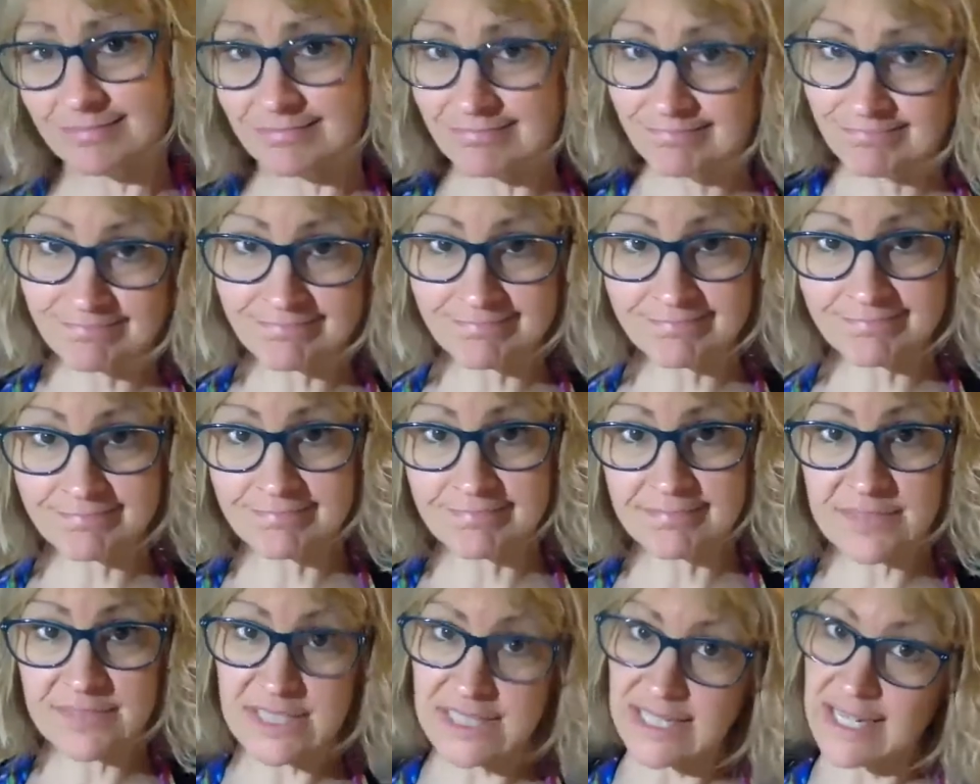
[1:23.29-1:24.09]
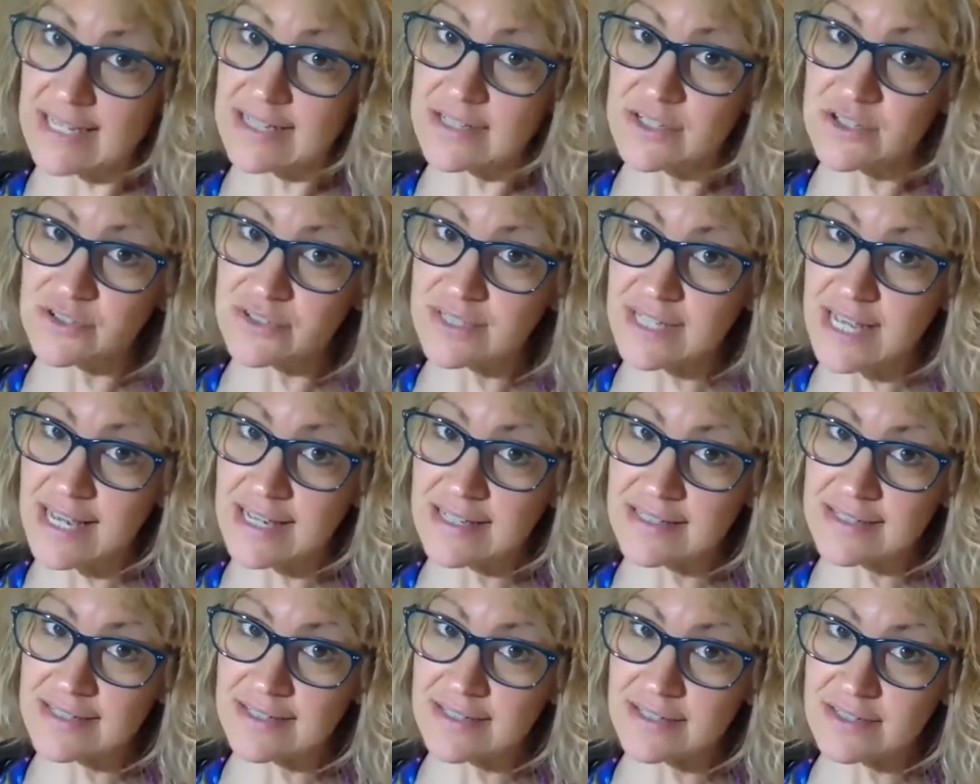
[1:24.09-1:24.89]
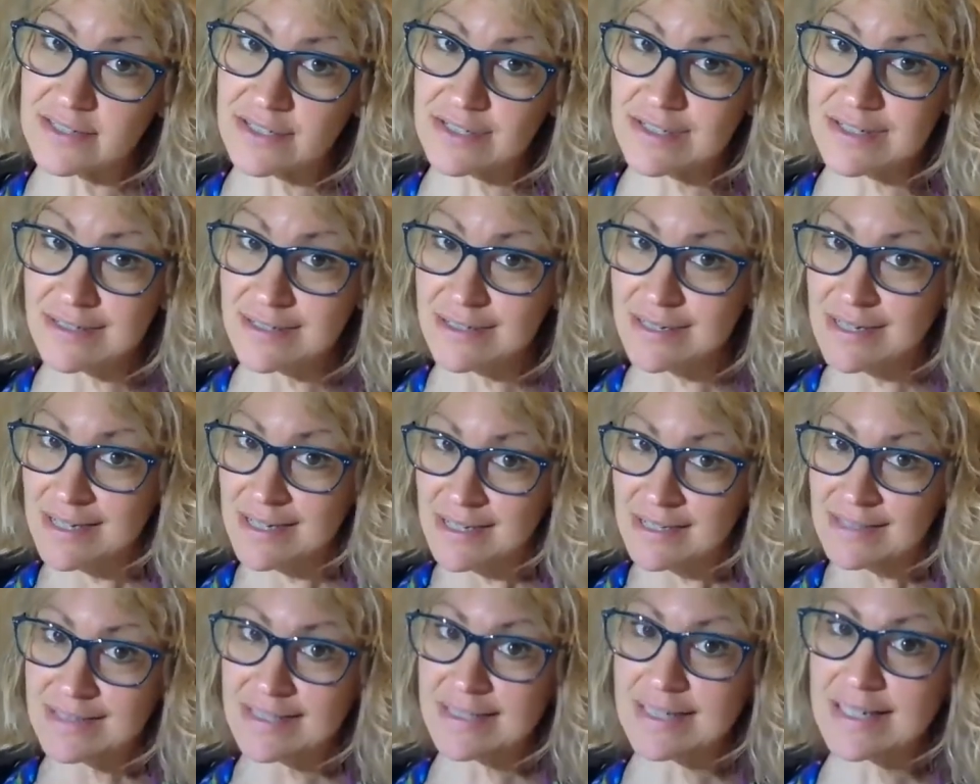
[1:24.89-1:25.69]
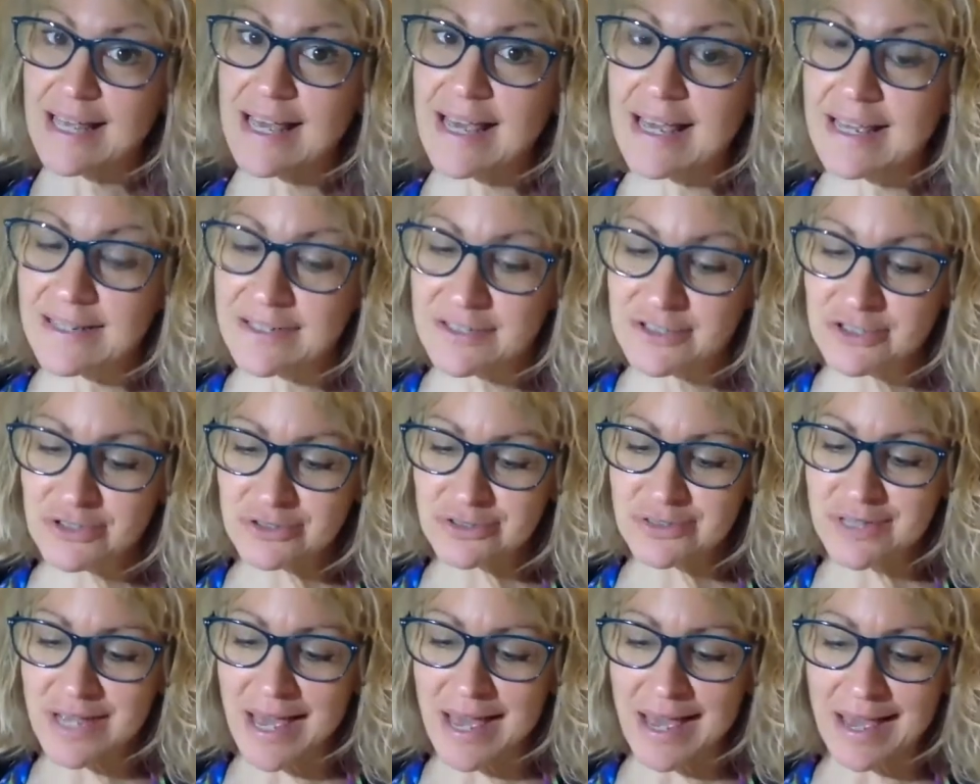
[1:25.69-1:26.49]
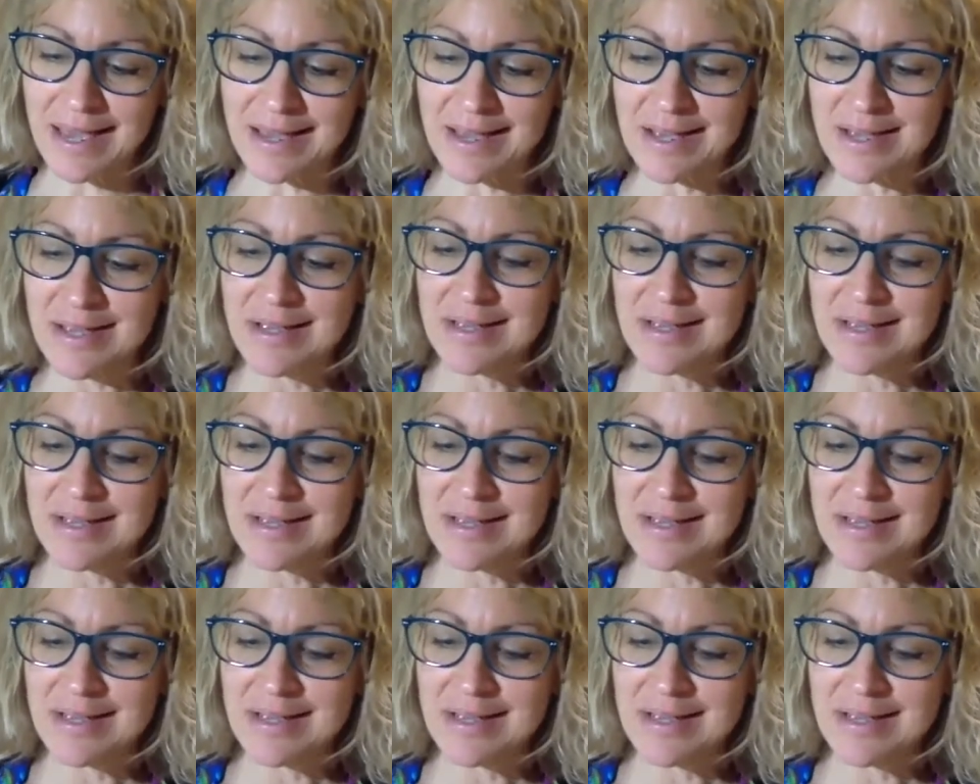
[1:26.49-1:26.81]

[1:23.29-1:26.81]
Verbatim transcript: Mm, today's your day, sister. Today is your day.